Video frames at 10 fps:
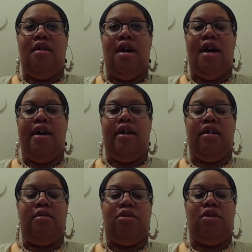
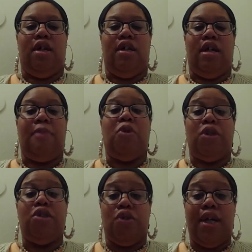I'm going
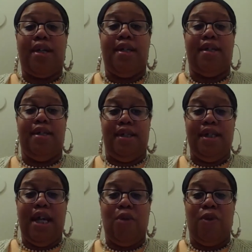to try to get a good
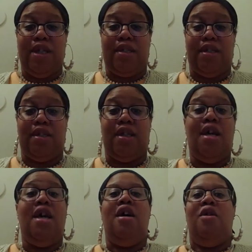night rest because
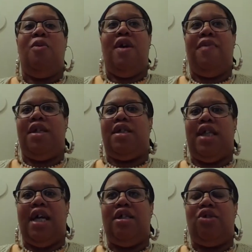we have an
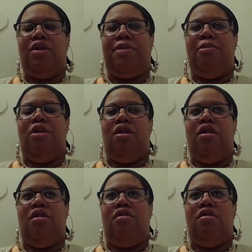exciting trip
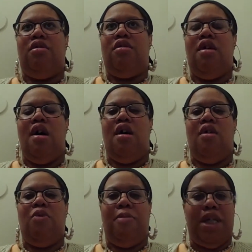tomorrow
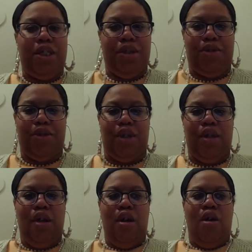with my children.
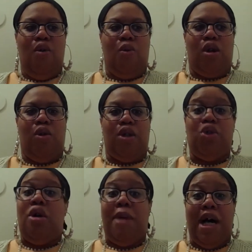We're going
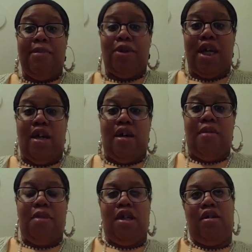to a Bible
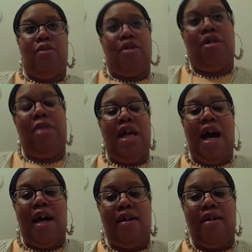camp and we're going to be
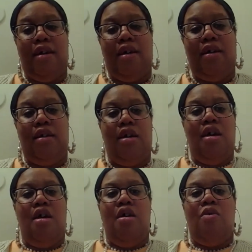hiking.
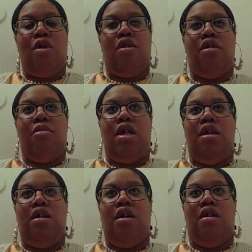We're going to
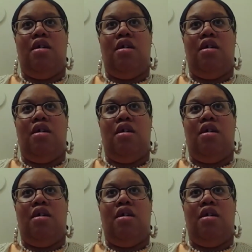be